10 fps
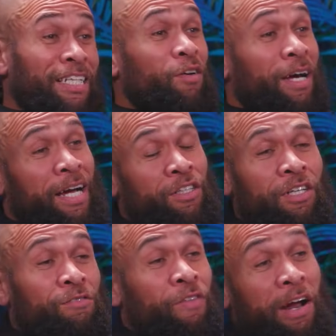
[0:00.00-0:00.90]
actually like,
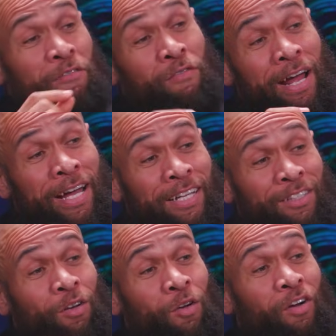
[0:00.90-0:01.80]
it's very rare
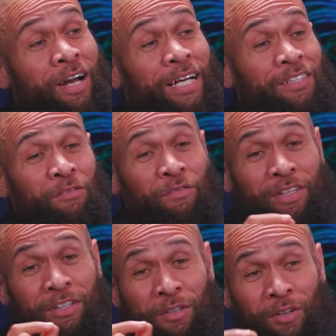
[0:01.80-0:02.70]
to look like
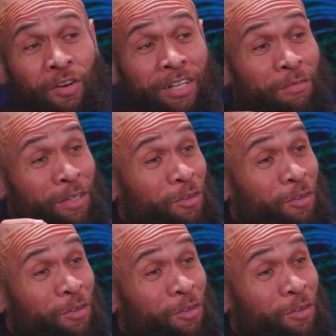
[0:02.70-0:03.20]
something that you're not here,